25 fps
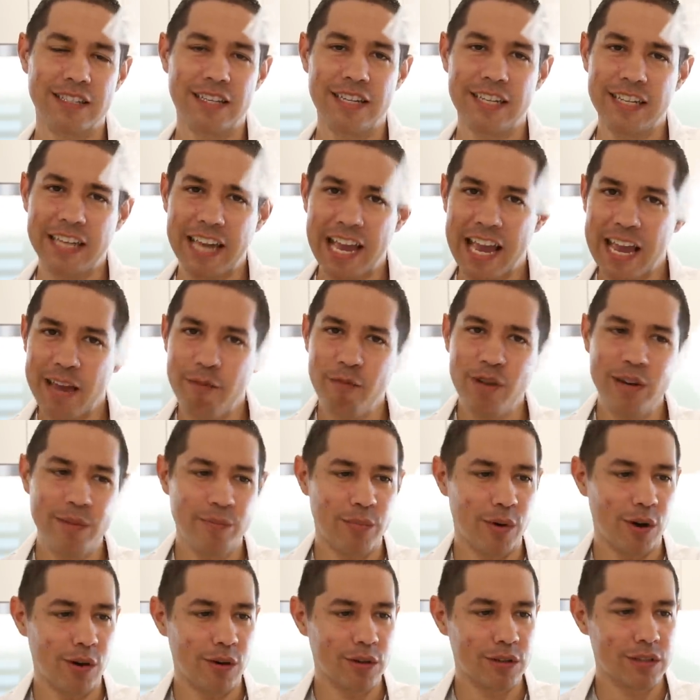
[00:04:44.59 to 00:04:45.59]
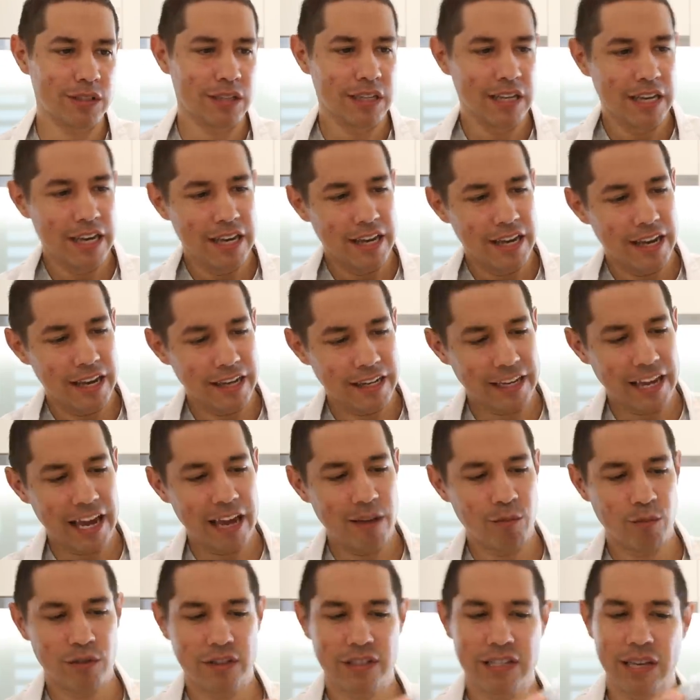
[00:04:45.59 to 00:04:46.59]
It came in a box, it
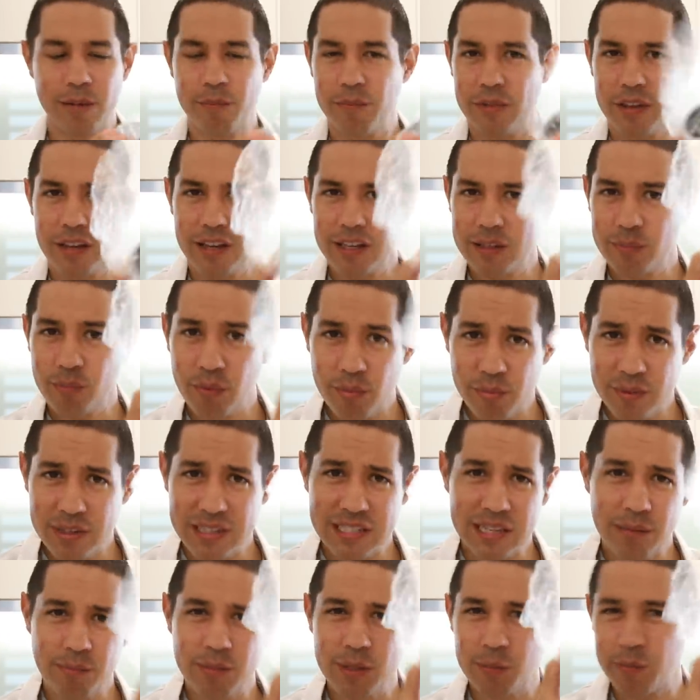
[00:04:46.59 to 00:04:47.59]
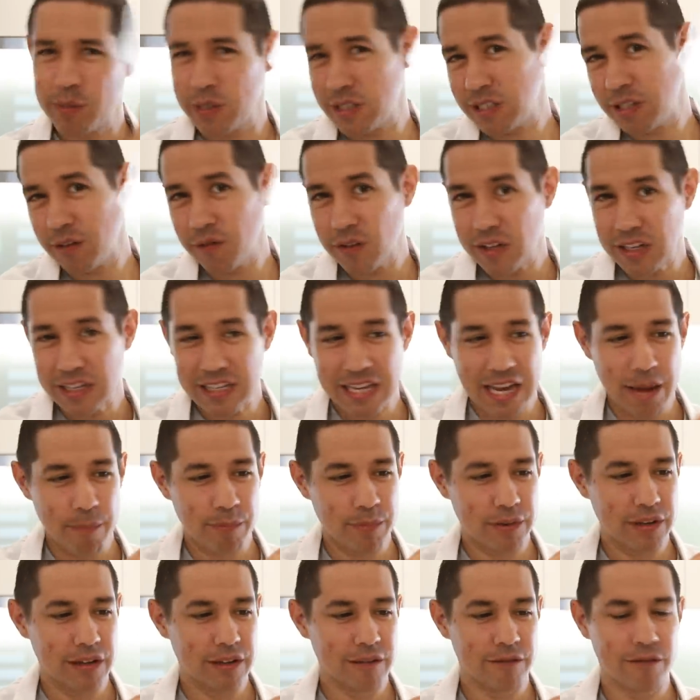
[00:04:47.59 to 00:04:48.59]
came with something, it's probably some specific
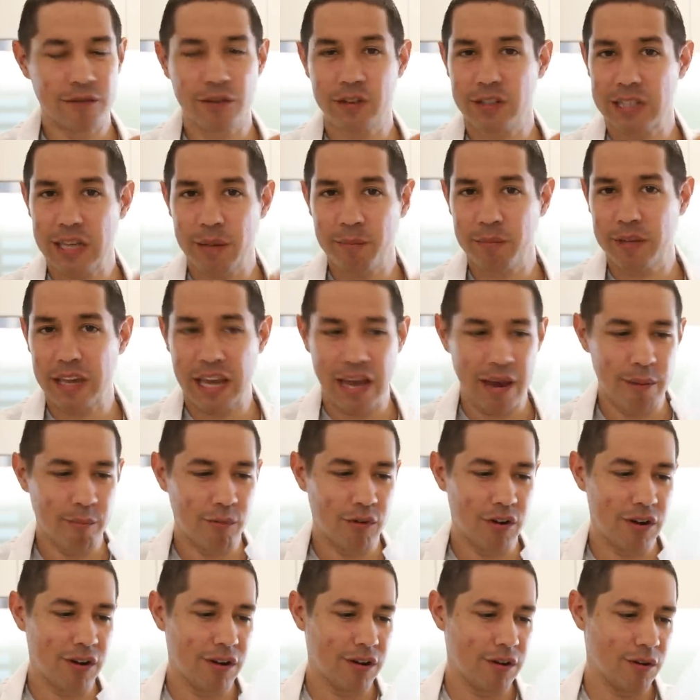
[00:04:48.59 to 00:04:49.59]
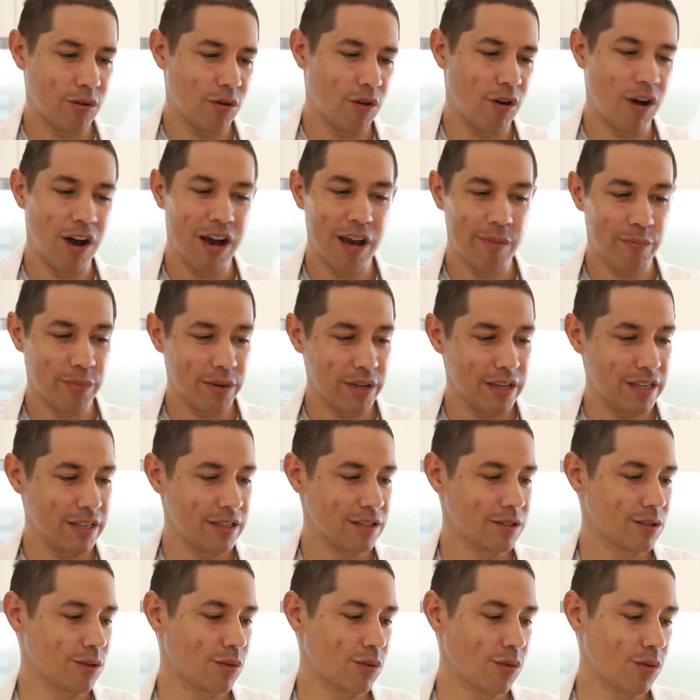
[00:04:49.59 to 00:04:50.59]
adapter for some camera or
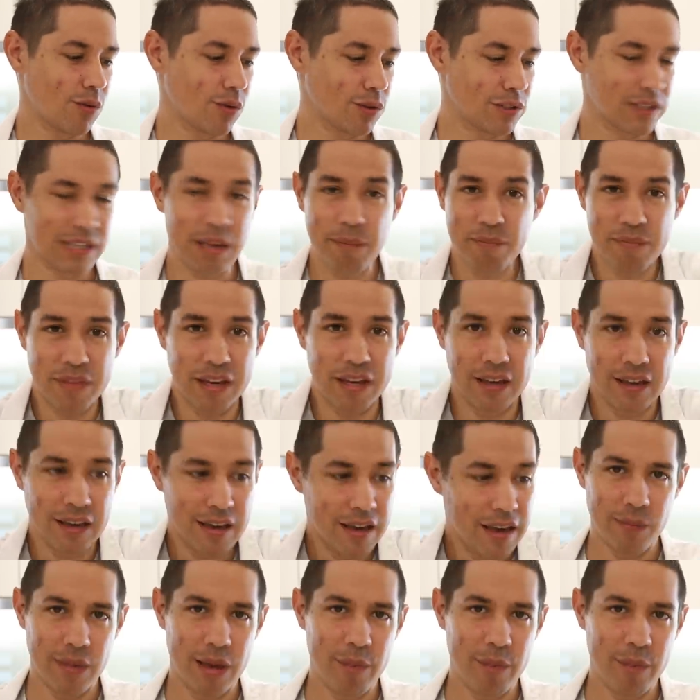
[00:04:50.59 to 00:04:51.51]
eyepiece or something.